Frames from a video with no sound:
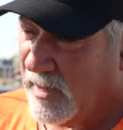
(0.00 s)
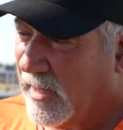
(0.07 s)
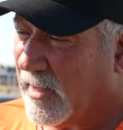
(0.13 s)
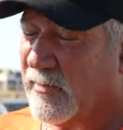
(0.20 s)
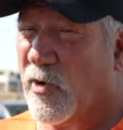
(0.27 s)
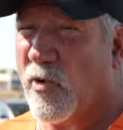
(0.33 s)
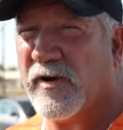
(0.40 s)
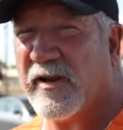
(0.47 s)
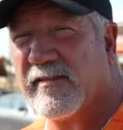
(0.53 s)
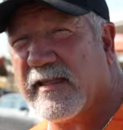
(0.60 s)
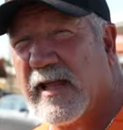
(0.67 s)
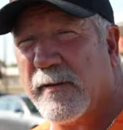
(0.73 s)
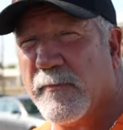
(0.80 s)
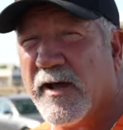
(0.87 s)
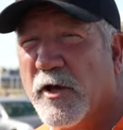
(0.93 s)
It's going to
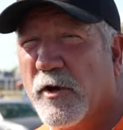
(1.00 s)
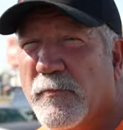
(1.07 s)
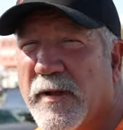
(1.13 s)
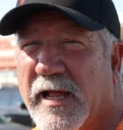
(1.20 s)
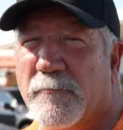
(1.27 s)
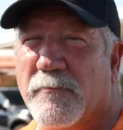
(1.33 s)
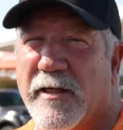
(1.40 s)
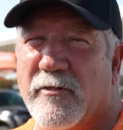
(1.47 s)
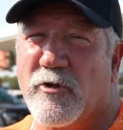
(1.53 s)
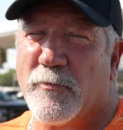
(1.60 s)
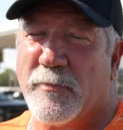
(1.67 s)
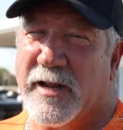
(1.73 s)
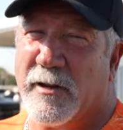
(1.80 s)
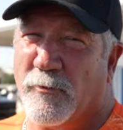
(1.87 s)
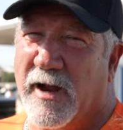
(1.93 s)
SEMA. It'll be in Pistol
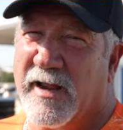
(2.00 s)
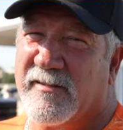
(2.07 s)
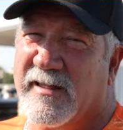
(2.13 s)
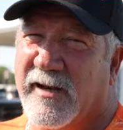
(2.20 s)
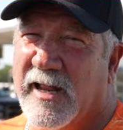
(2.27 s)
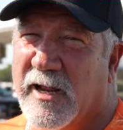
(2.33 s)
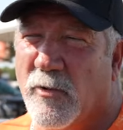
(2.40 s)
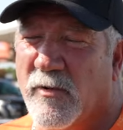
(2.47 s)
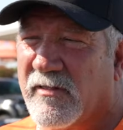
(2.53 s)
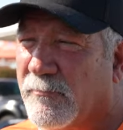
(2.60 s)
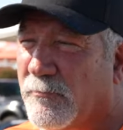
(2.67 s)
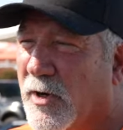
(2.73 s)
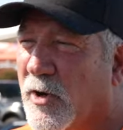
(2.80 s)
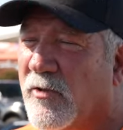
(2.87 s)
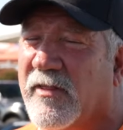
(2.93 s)
Pete Racing Liquid's
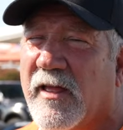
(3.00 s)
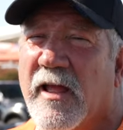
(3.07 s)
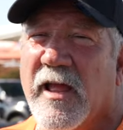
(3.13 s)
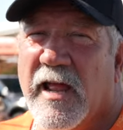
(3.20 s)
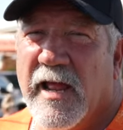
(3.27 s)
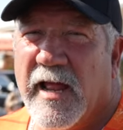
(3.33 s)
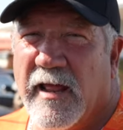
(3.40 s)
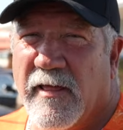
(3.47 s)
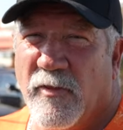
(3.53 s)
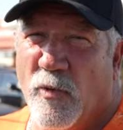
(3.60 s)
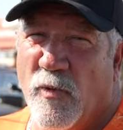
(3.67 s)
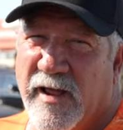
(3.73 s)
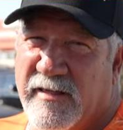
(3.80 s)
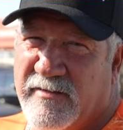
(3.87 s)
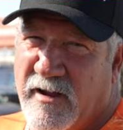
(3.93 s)
booth in the
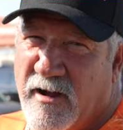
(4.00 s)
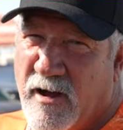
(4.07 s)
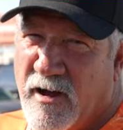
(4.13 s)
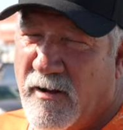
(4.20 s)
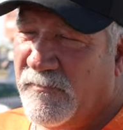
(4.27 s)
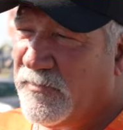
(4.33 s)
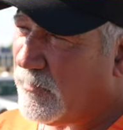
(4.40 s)
West Hall.